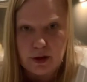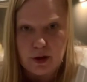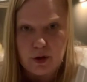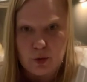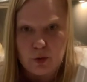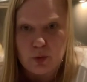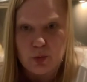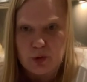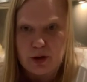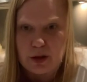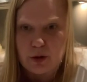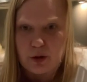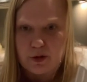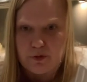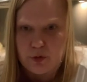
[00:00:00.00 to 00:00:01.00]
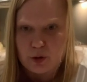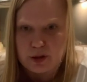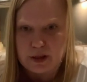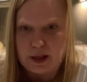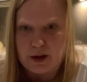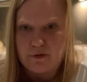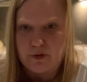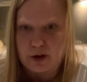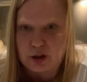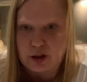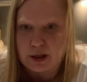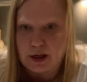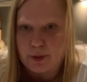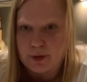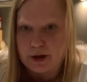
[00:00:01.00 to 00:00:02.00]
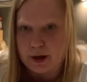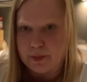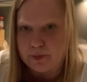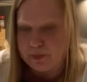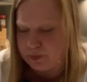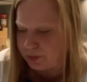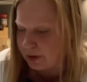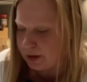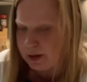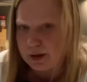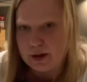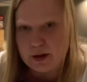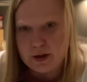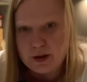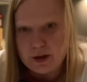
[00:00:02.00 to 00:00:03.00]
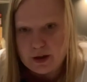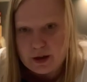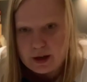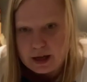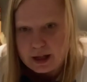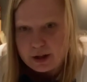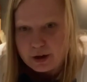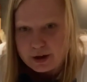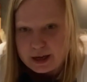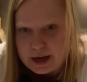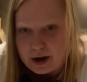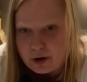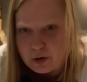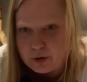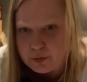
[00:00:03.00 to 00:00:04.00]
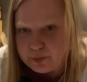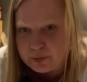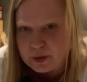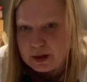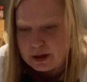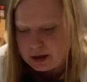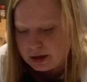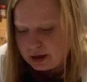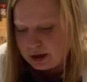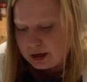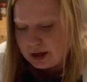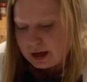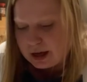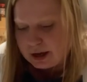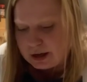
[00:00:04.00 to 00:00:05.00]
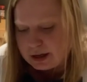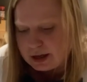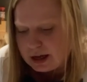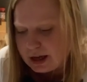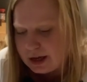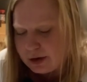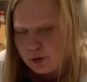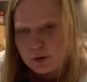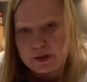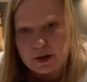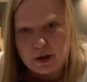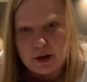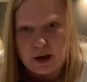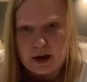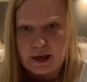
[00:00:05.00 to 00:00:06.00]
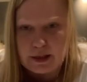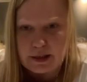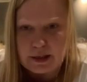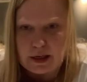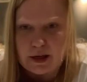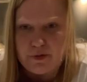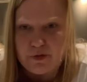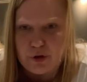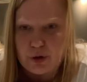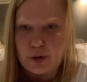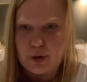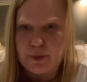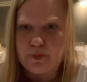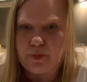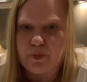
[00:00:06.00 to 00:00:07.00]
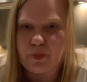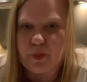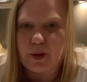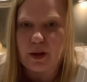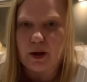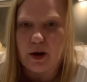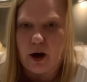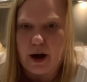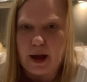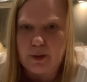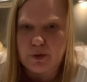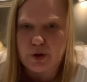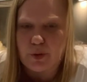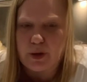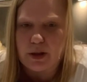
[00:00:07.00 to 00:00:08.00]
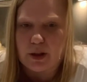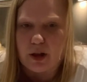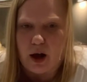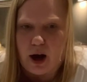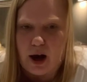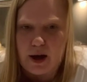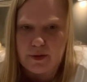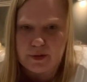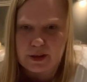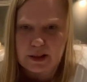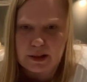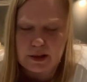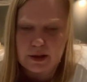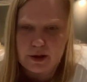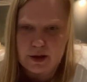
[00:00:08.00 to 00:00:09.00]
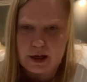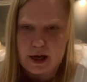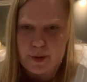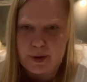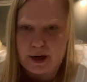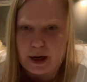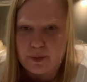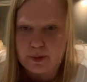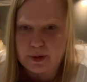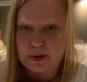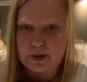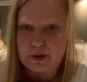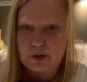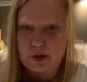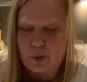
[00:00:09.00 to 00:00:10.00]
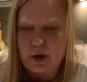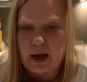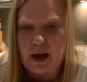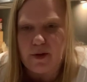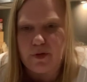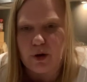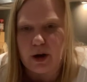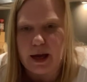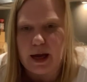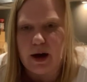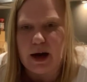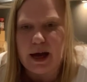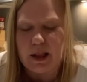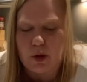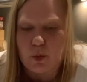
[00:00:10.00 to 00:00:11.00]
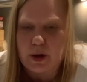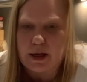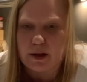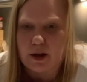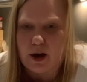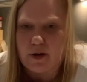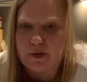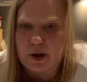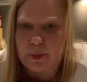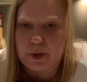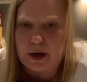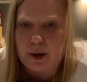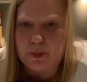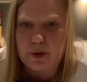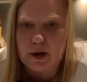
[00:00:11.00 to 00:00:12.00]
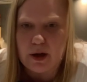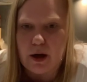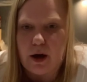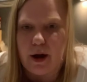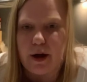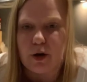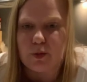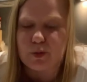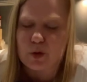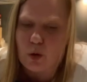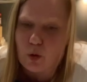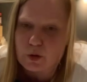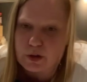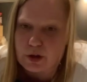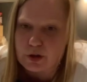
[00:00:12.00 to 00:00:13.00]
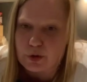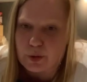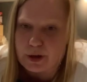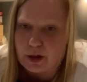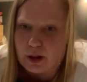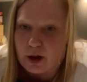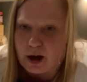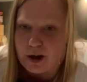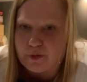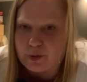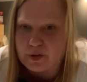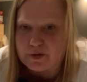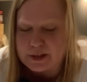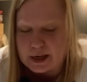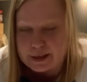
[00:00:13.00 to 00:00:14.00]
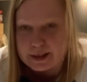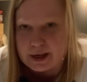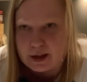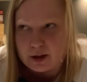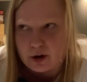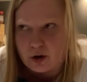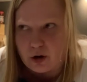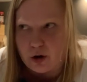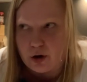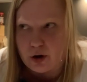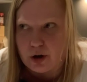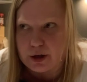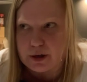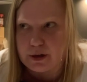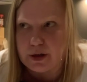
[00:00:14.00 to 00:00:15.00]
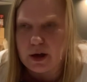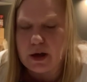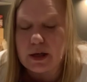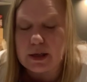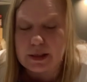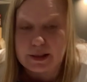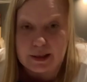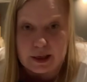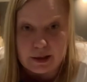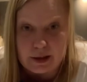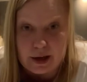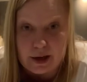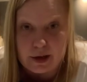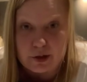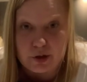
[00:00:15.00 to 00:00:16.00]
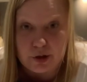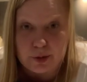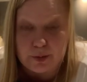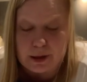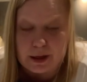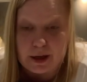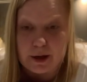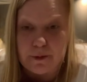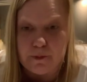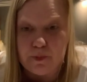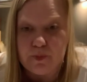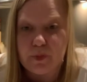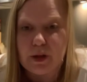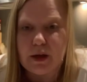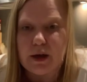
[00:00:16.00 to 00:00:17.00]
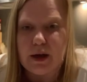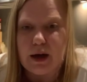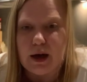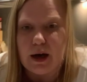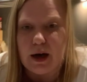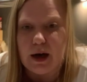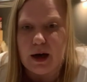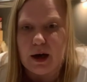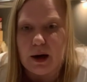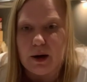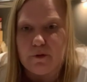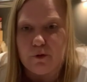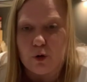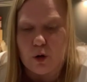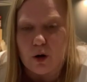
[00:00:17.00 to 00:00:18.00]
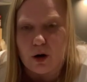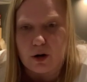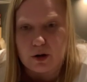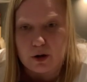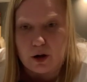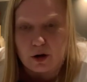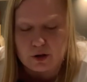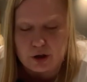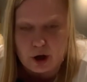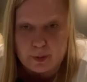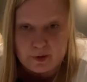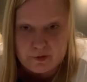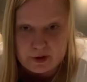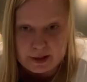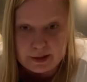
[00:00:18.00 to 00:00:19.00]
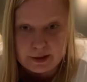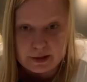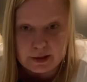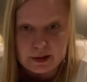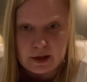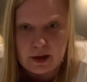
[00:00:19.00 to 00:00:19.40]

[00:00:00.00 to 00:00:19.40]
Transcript: We're really looking forward to that function coming up. Hello, Carol. And also, guys, I am doing lives coming up. So we have got our Halloween live coming up. I am also doing a live with Daniela on Sunday at 2 p.m. For Oktoberfest.